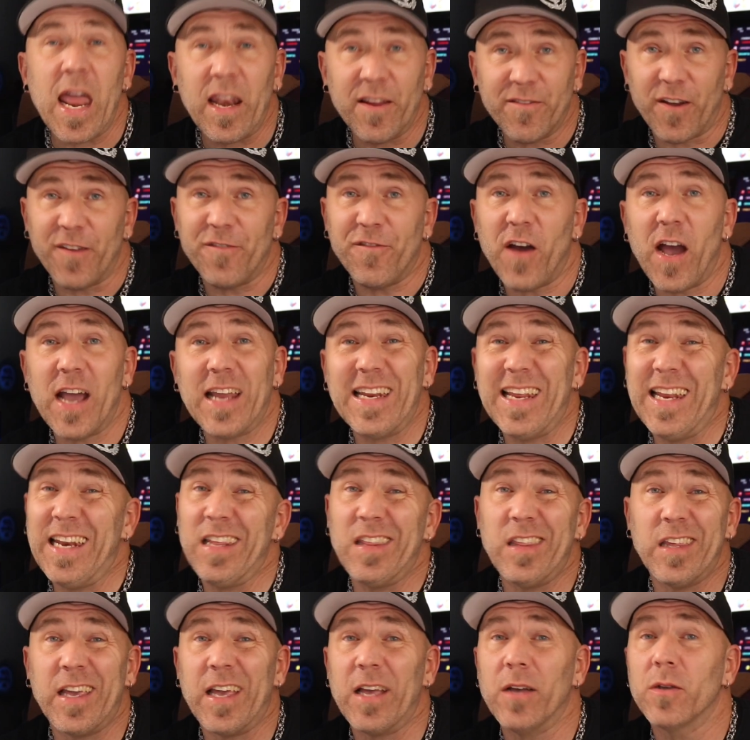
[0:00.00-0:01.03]
And if I find
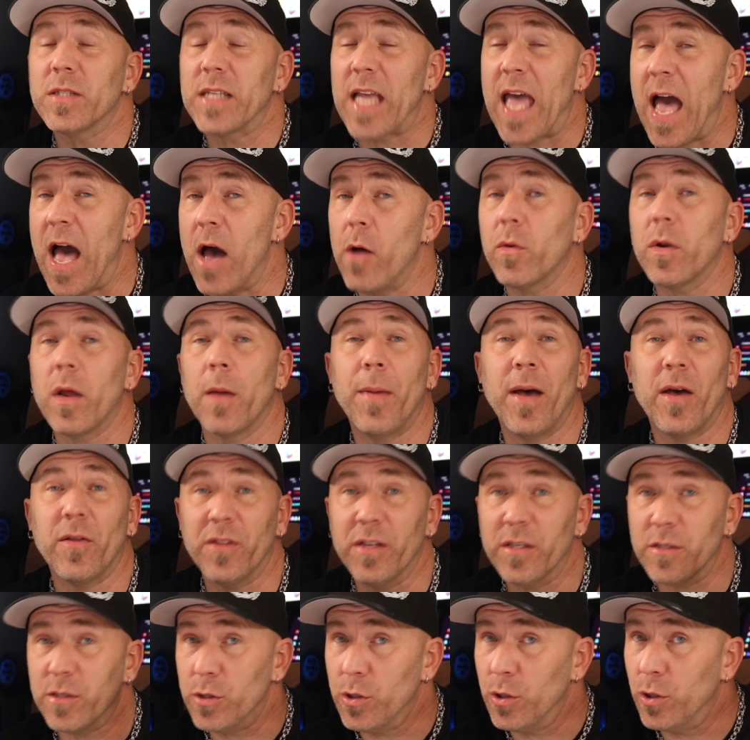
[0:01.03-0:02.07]
anything else out about
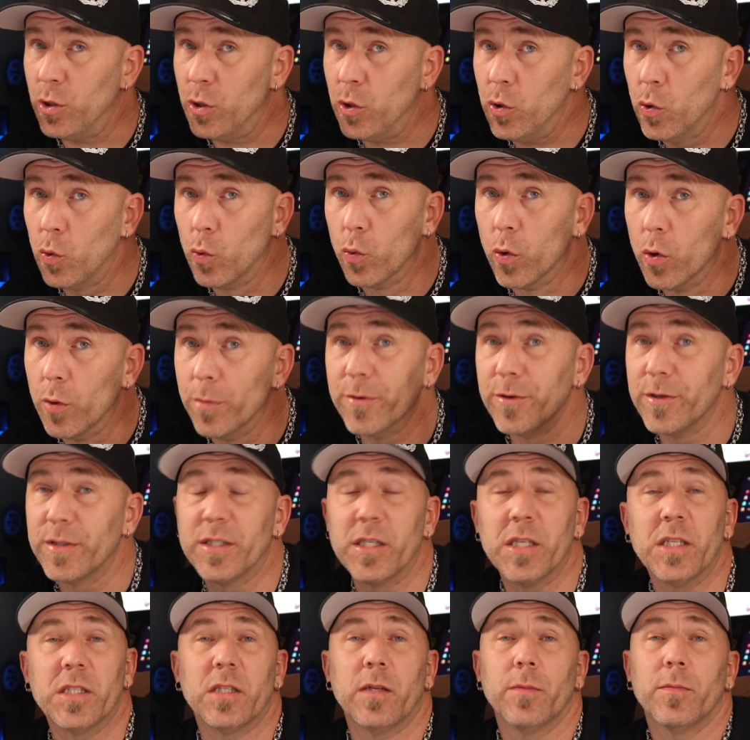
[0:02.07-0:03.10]
this new rumored
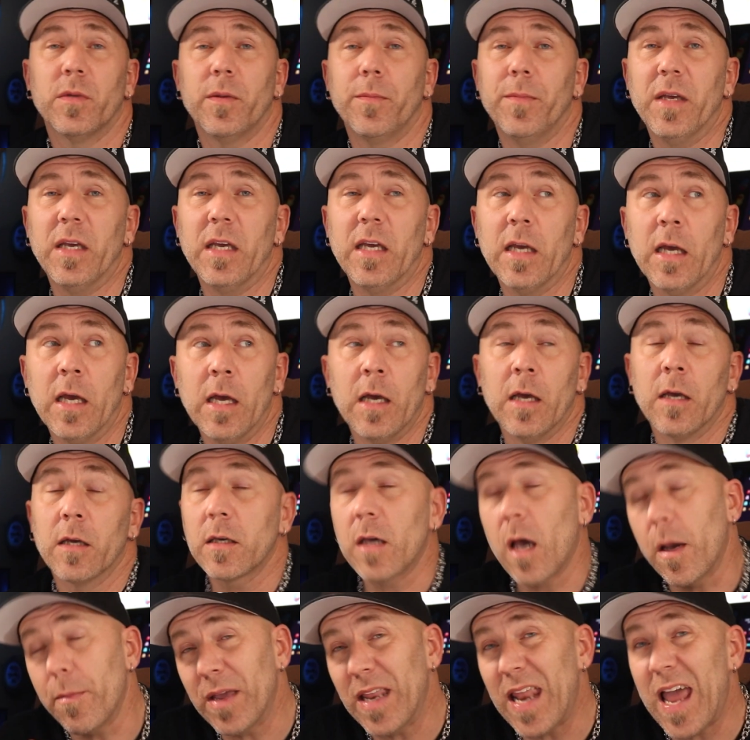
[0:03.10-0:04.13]
system to be
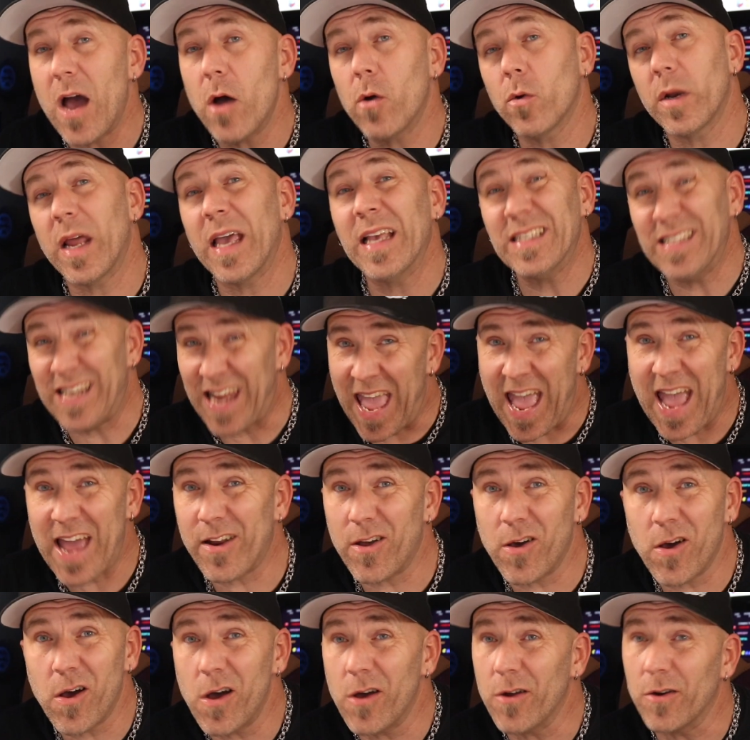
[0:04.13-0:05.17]
coming out as an
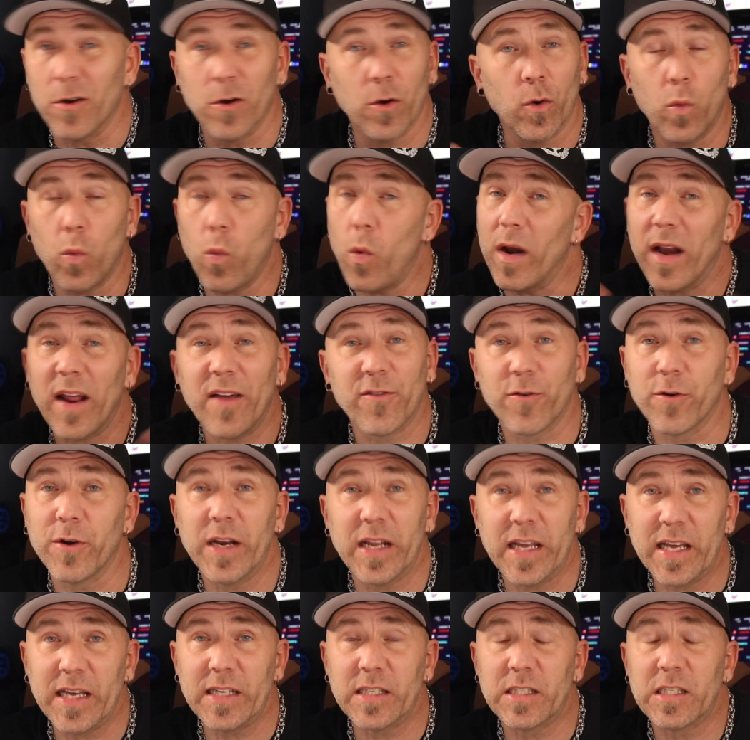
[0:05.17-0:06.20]
add-on or whatever it
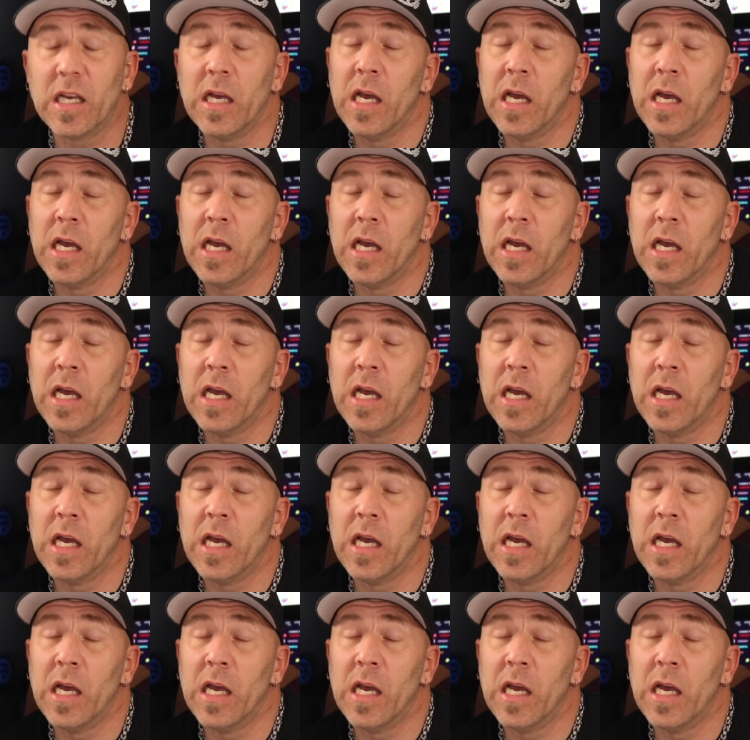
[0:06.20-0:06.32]
is,